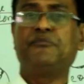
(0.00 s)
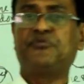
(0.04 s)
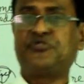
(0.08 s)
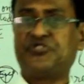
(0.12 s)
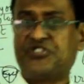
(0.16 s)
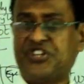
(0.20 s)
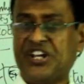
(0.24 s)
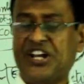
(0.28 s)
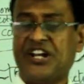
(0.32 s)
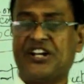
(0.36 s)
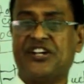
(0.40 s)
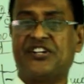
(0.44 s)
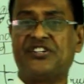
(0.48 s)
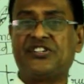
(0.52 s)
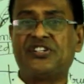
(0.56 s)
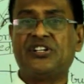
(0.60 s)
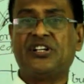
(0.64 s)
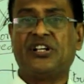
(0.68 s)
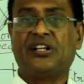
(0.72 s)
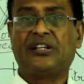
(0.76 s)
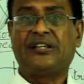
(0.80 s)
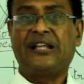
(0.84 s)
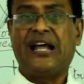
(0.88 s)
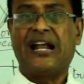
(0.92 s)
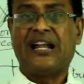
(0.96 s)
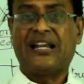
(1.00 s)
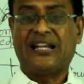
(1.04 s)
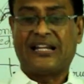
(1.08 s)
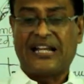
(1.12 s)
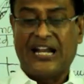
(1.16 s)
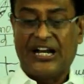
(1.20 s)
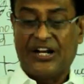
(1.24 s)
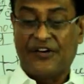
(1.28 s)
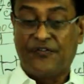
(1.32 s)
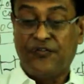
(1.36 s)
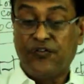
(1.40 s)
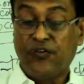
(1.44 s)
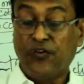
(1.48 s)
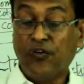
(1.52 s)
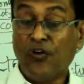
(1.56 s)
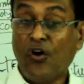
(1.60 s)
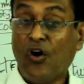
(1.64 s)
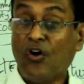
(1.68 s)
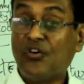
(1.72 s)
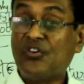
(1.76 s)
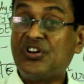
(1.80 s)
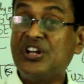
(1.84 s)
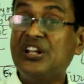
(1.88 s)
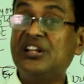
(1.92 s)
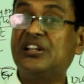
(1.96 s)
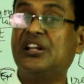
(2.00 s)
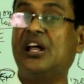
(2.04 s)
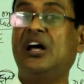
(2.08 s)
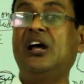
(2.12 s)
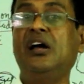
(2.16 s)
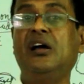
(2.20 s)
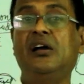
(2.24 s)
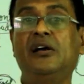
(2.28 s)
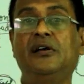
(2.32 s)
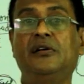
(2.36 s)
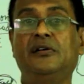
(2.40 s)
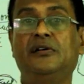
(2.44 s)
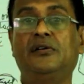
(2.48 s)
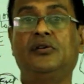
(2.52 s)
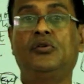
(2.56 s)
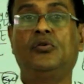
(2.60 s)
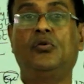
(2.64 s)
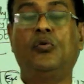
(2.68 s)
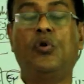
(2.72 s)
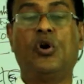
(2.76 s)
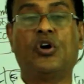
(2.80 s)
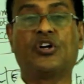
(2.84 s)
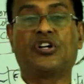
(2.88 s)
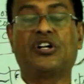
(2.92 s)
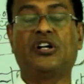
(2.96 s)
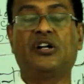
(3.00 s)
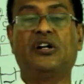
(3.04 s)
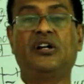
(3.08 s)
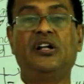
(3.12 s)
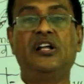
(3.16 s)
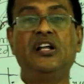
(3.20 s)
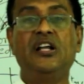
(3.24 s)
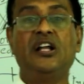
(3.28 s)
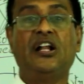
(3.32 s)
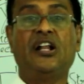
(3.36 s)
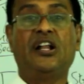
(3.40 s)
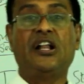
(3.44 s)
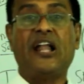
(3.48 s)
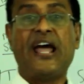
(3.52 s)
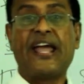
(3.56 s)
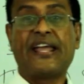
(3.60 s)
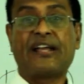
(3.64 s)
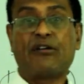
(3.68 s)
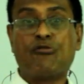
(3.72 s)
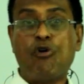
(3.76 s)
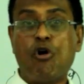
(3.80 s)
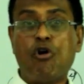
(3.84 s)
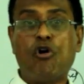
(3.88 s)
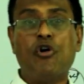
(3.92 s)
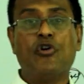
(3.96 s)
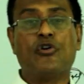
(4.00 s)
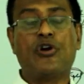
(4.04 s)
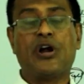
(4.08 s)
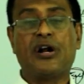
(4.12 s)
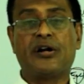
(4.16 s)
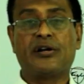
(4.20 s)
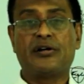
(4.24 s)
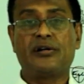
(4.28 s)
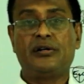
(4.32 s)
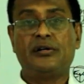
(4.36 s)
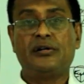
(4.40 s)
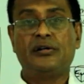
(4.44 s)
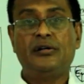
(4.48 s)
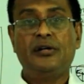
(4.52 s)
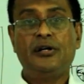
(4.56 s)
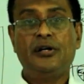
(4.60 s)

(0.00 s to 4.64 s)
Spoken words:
seeds that can float in the water, like coconut.